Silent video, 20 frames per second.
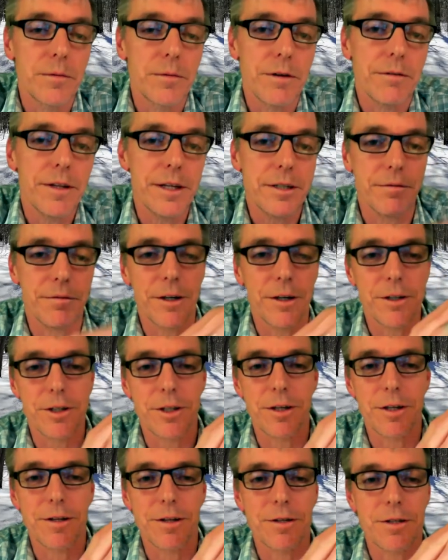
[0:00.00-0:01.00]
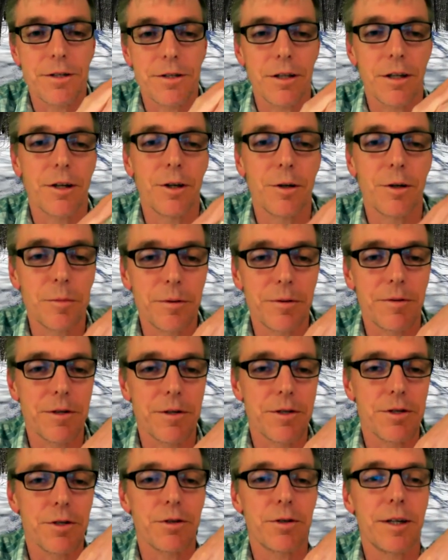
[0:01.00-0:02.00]
so everything's a function of the slope of
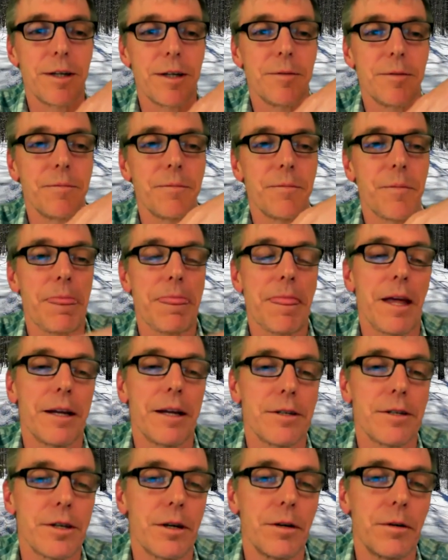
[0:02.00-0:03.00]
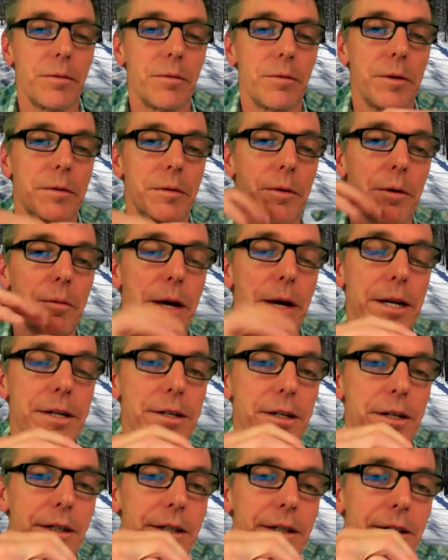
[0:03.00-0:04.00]
the stream and so we, we
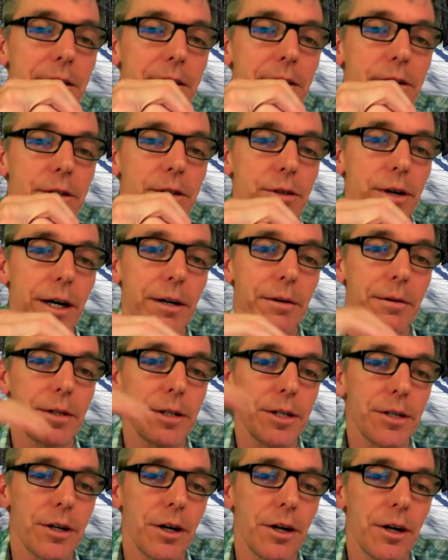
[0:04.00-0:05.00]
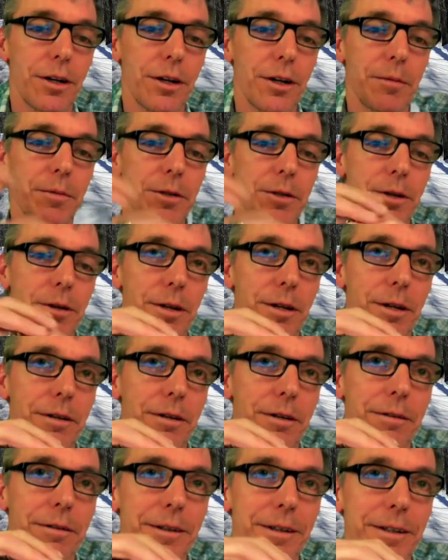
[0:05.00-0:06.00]
basically try to install them so
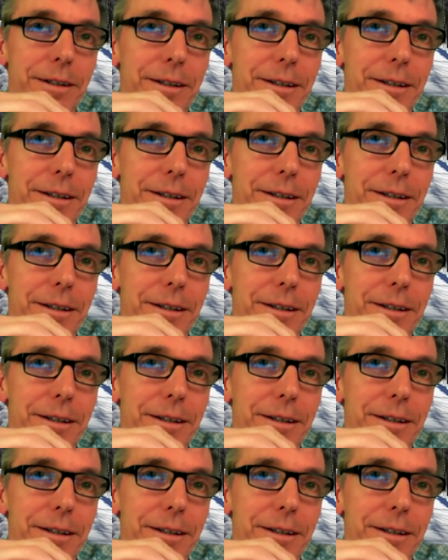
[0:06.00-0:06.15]
the